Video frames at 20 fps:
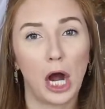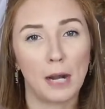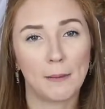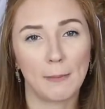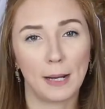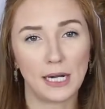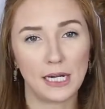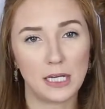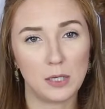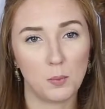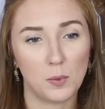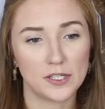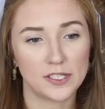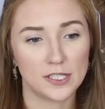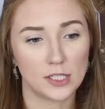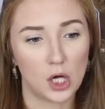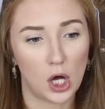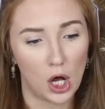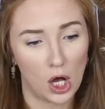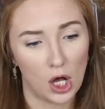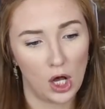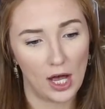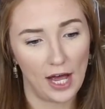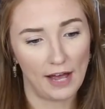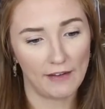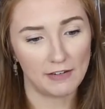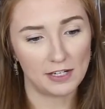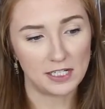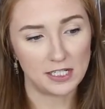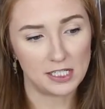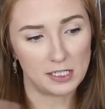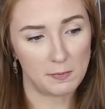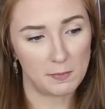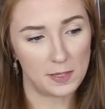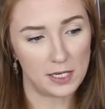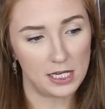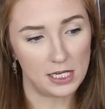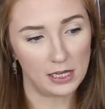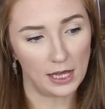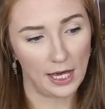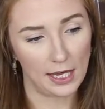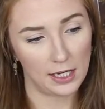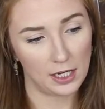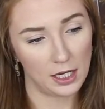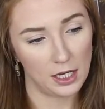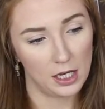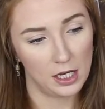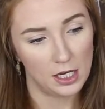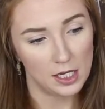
our money wasn't all having to be like